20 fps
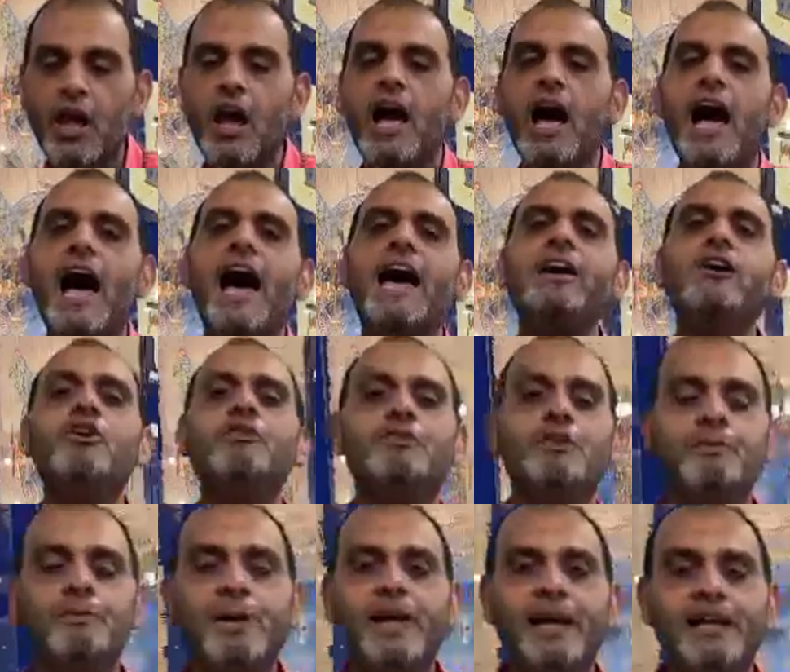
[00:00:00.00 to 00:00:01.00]
Height of the
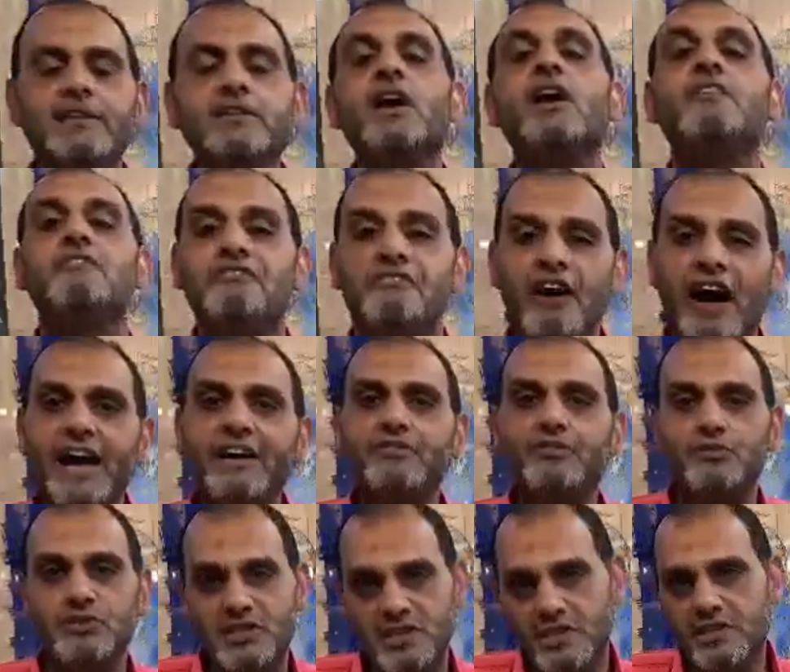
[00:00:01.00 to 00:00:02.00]
plant 5
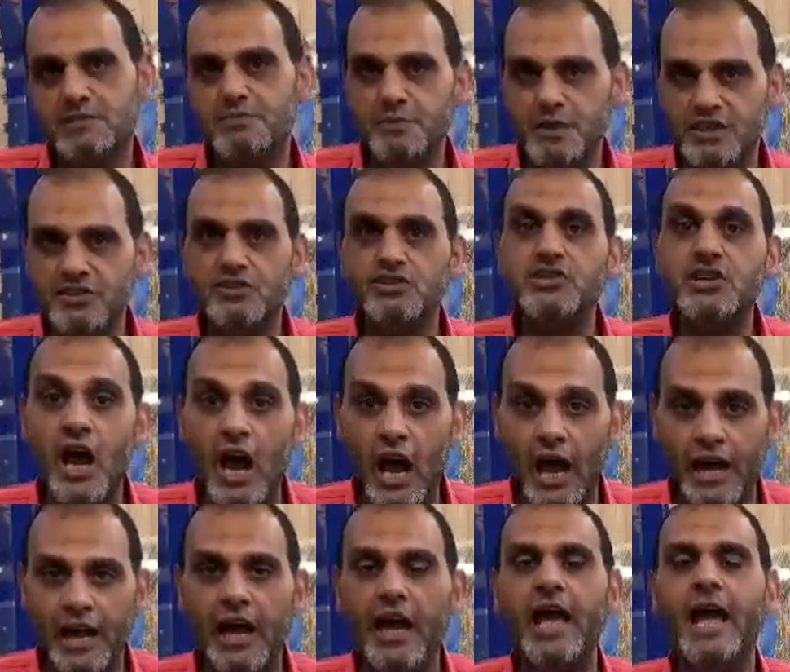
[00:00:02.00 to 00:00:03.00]
to 6 meters
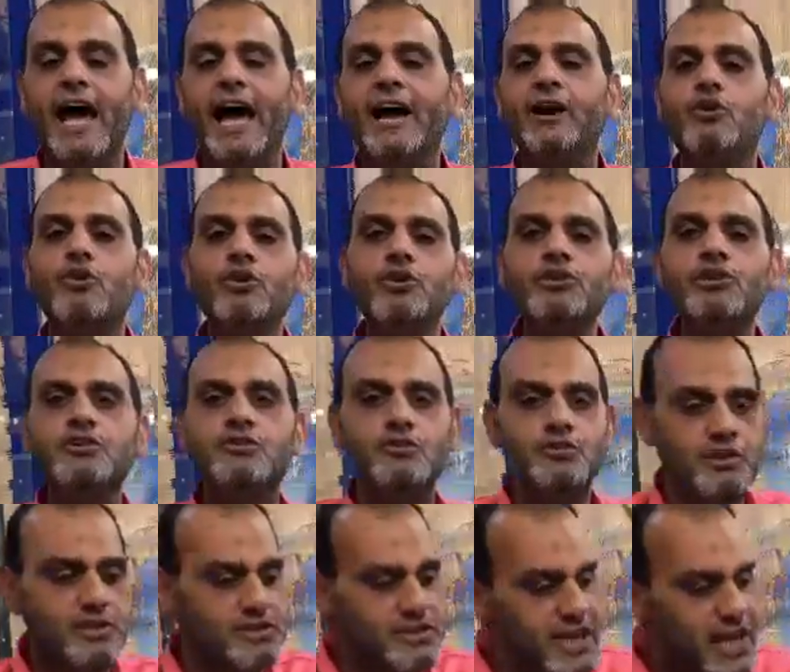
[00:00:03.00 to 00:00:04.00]
high. According to
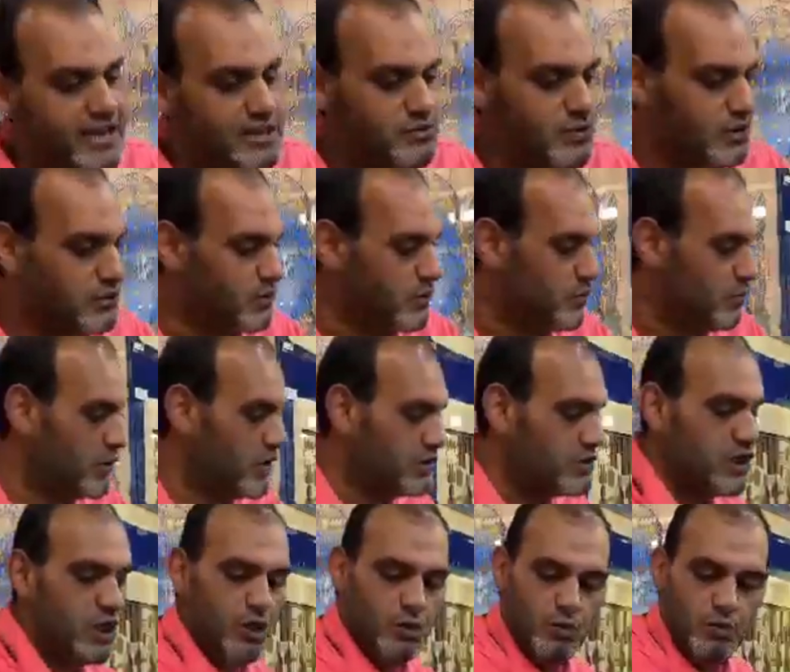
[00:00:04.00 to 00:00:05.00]
the size what we want,
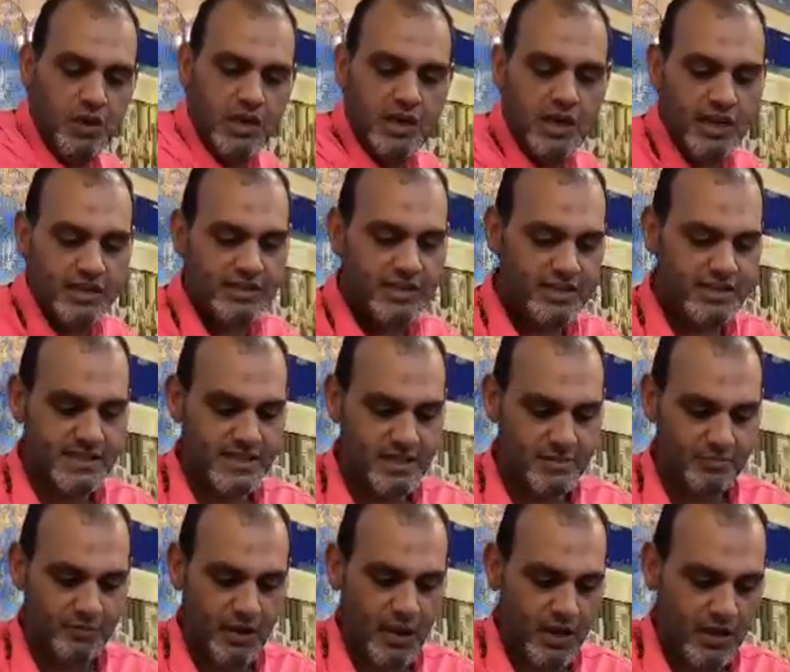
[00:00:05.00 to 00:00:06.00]
we cut the
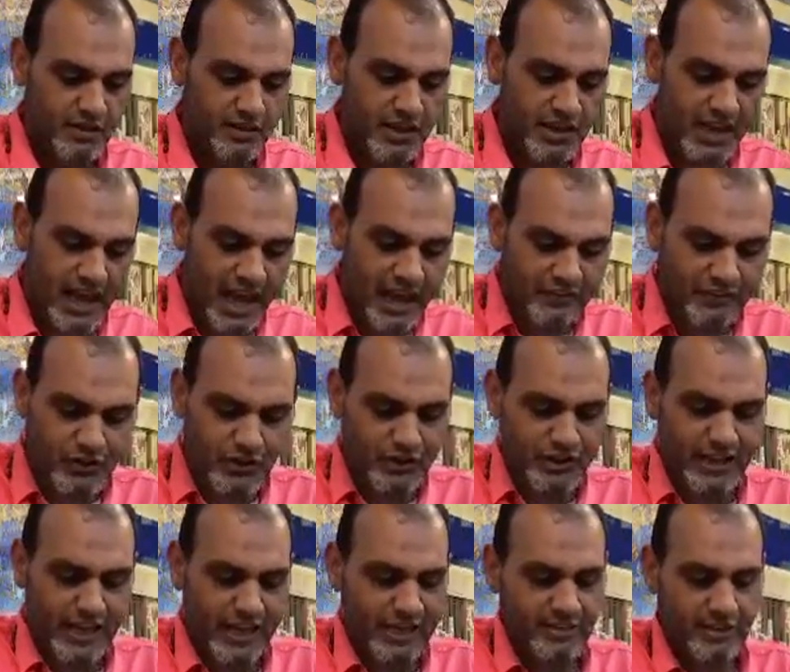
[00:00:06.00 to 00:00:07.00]
stem. Then after
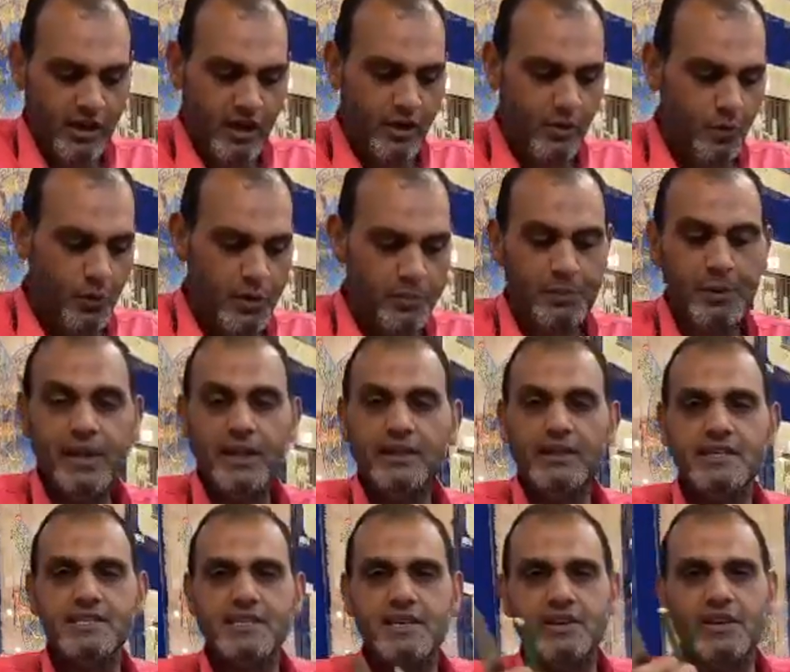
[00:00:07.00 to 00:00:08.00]
that, we peel
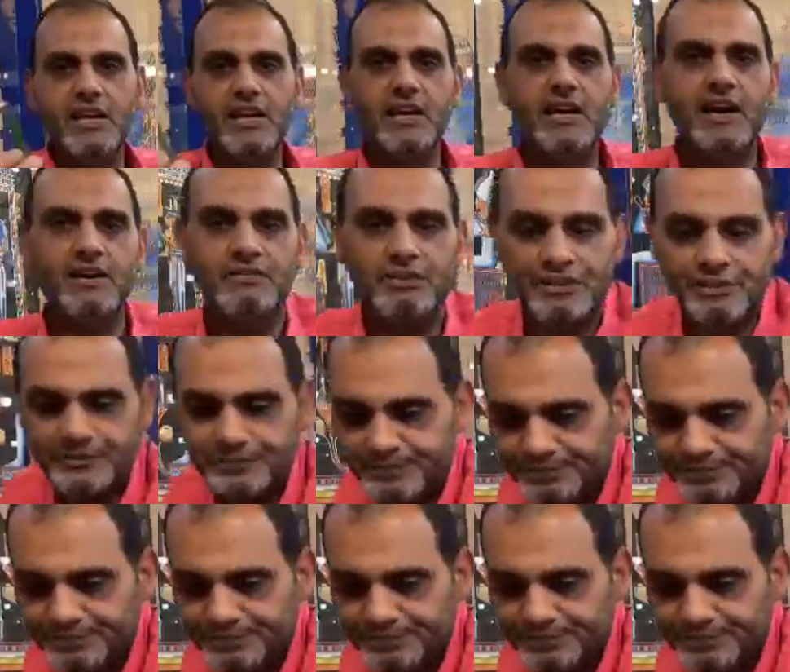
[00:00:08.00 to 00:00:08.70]
this green cover.